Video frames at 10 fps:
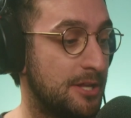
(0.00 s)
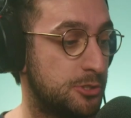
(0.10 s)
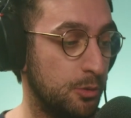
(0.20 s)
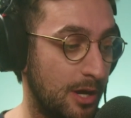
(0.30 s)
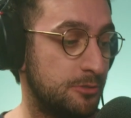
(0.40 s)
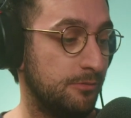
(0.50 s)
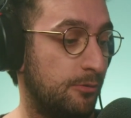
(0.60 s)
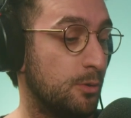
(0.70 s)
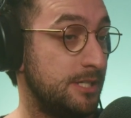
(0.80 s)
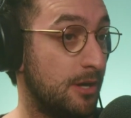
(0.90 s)

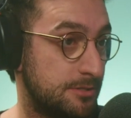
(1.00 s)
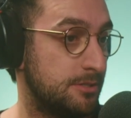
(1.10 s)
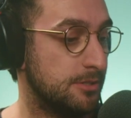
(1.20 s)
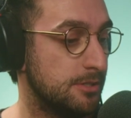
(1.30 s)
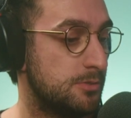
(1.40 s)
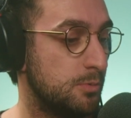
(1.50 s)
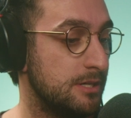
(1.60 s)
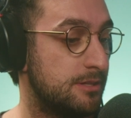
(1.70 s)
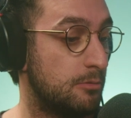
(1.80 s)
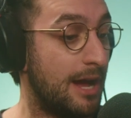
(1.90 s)
240 hostages,
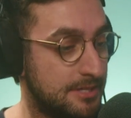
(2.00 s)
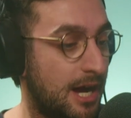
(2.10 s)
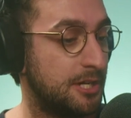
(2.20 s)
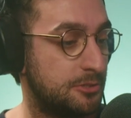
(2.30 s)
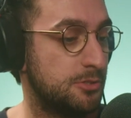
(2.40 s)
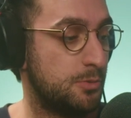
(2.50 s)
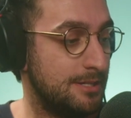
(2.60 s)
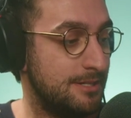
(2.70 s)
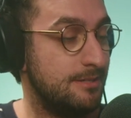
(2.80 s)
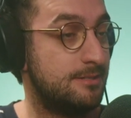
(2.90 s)
with around
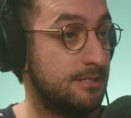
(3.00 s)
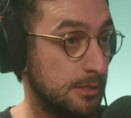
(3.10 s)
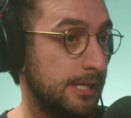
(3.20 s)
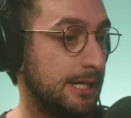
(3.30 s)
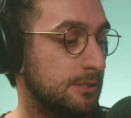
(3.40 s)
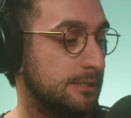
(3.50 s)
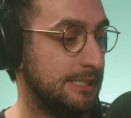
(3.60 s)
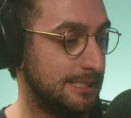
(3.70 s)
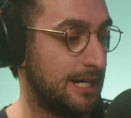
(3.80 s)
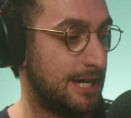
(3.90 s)
120 still held
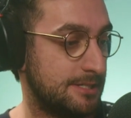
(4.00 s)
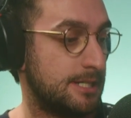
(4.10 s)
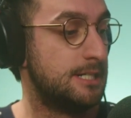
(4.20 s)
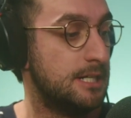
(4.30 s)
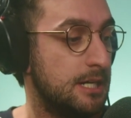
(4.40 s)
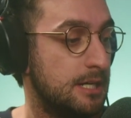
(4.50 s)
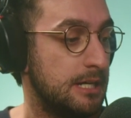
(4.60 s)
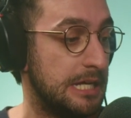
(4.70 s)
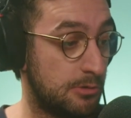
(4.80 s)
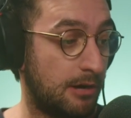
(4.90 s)
in Gaza.
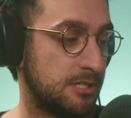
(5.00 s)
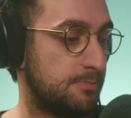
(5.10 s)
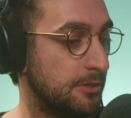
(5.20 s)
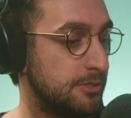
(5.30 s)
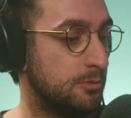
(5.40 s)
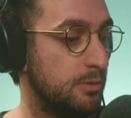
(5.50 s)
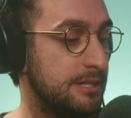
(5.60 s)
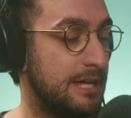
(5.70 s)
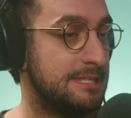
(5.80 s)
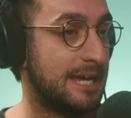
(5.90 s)
Israel responded
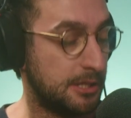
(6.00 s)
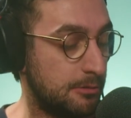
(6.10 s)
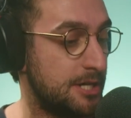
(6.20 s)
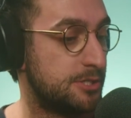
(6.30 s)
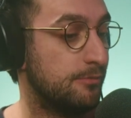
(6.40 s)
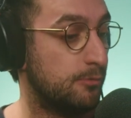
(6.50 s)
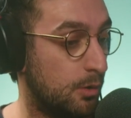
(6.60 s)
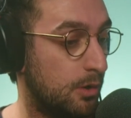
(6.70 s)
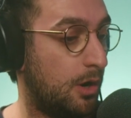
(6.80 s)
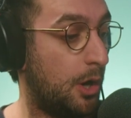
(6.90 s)
with a declaration of
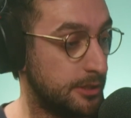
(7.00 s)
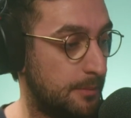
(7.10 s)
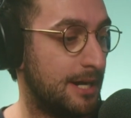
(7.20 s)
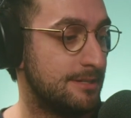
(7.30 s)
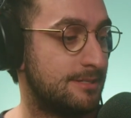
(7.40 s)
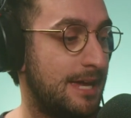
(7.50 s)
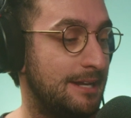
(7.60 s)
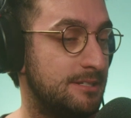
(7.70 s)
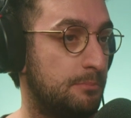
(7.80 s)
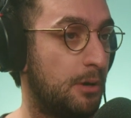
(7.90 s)
war on Hamas
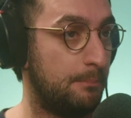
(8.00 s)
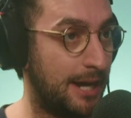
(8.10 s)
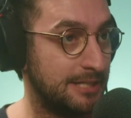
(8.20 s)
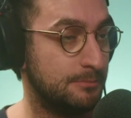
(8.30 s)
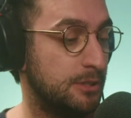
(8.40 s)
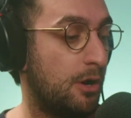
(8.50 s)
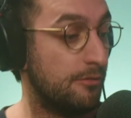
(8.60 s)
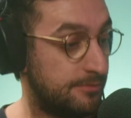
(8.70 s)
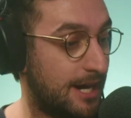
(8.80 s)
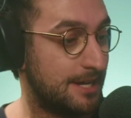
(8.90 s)
and a bombardment
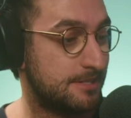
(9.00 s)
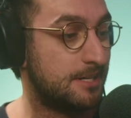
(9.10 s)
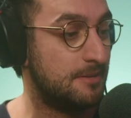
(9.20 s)
of Gaza.